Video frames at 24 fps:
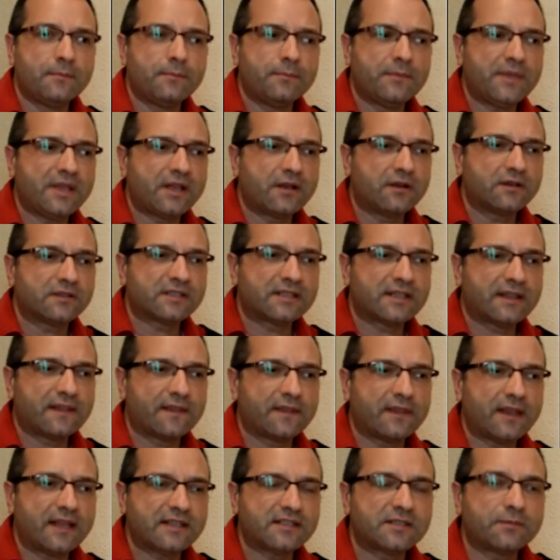because
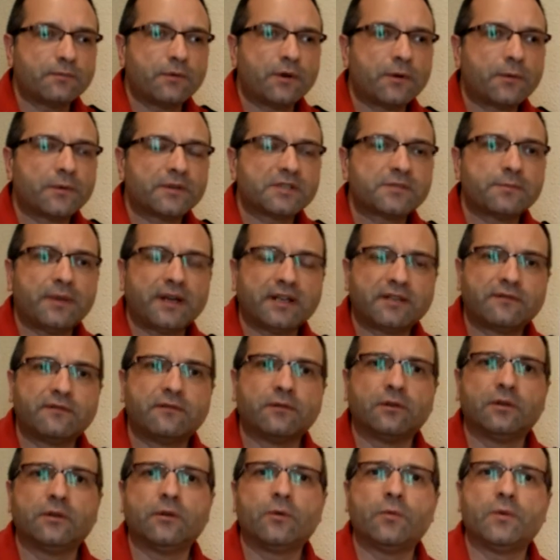that's more
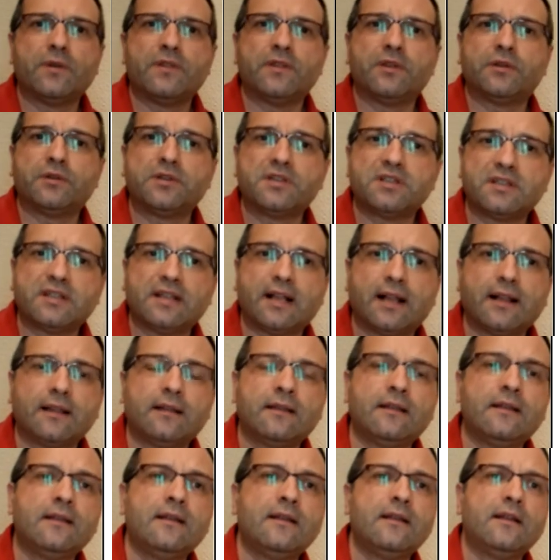respectful with the
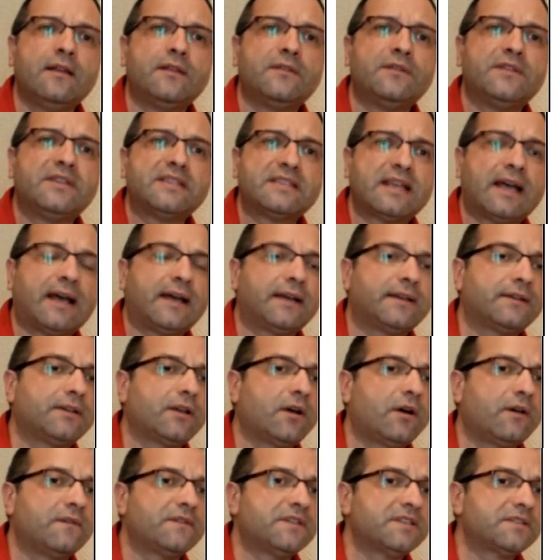original design
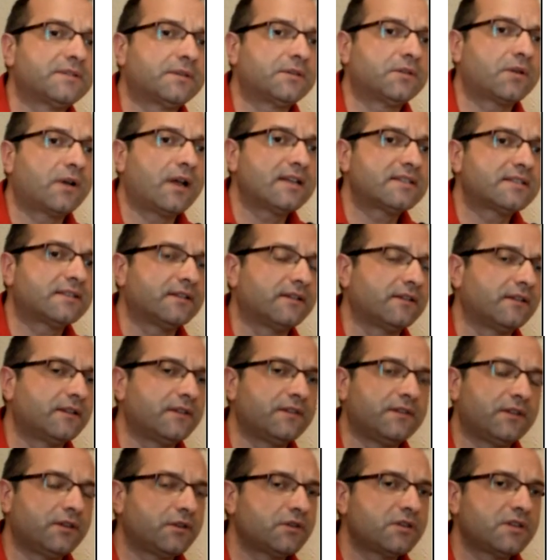of the Stratocaster.
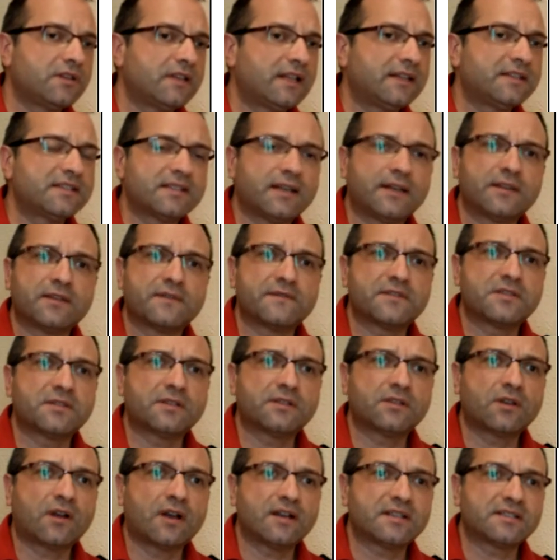In the original design of the
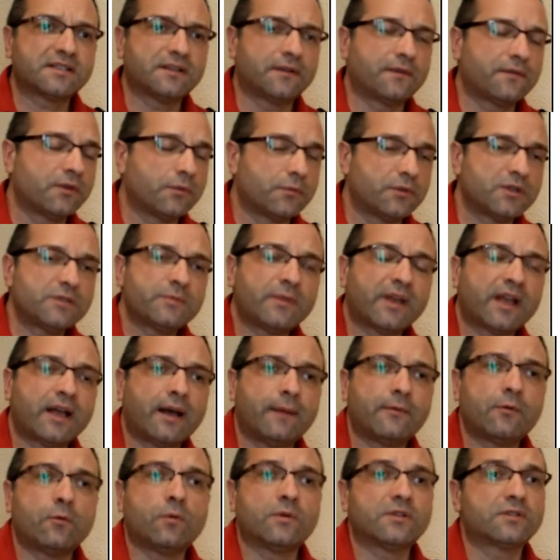Stratocaster, the bridge
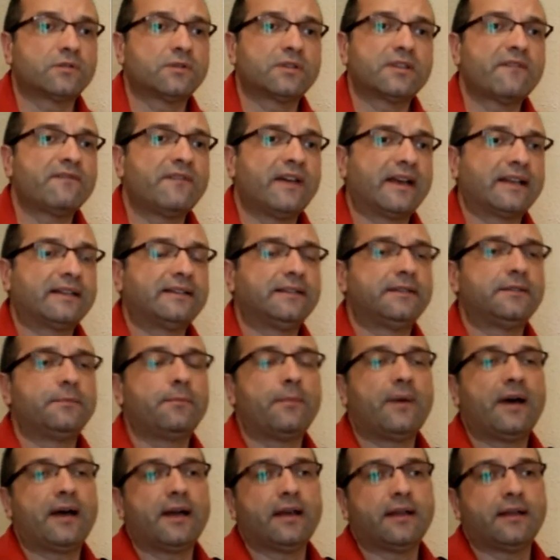pickup was not affected
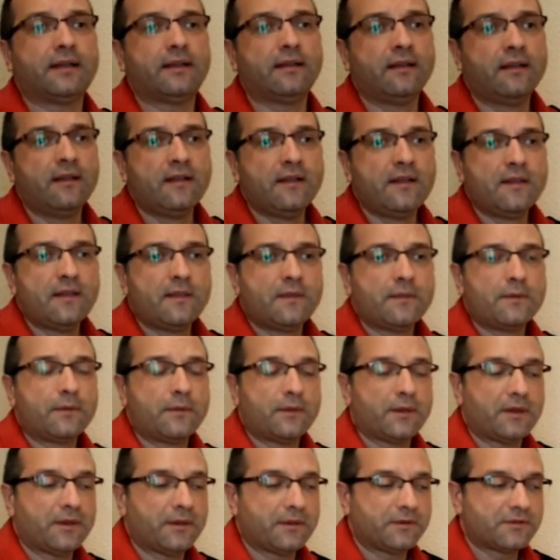by
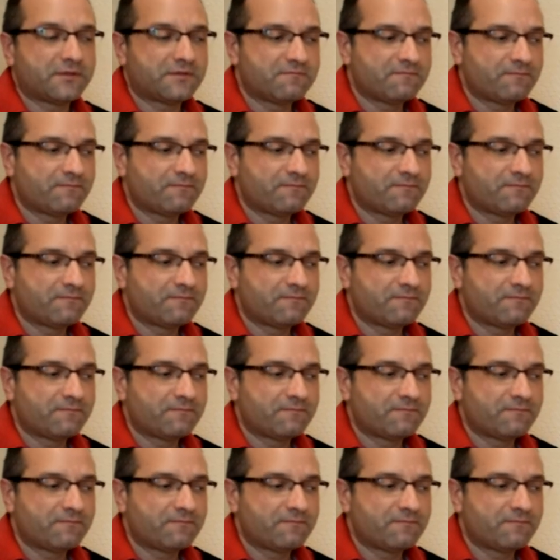the